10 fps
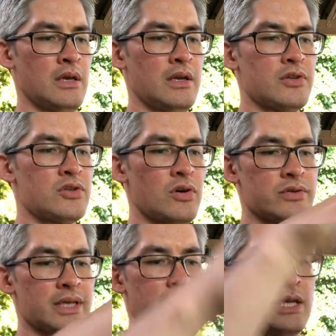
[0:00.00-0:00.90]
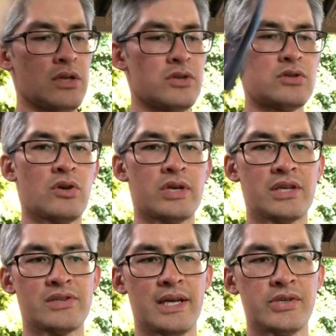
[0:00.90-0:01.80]
and it's got a
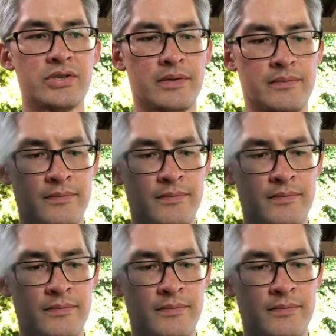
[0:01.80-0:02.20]
docking station.